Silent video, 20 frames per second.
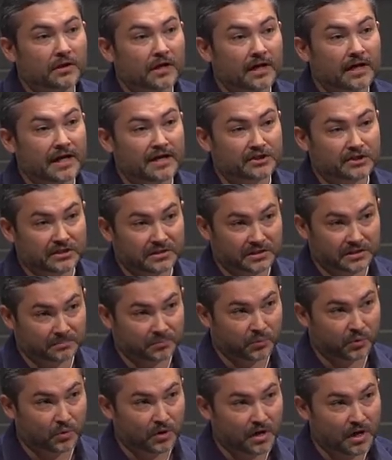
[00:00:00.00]
and actually
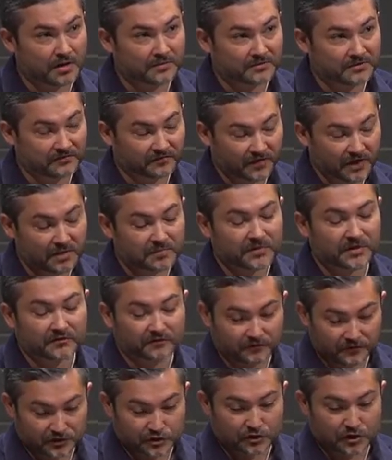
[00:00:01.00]
deploy and development
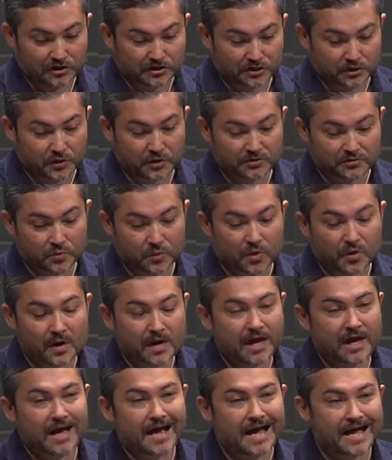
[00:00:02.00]
infrastructure as well
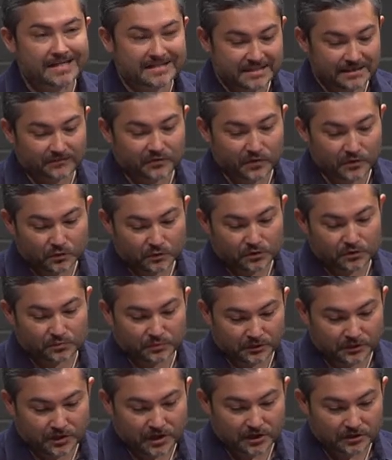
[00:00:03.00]
as if it was
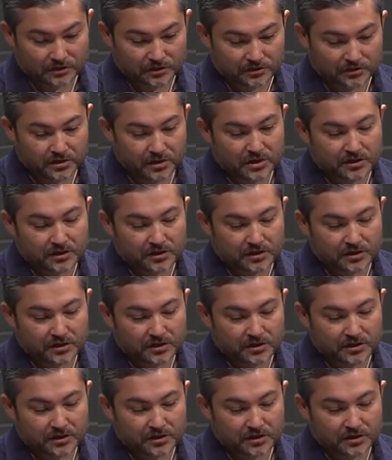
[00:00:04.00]
production.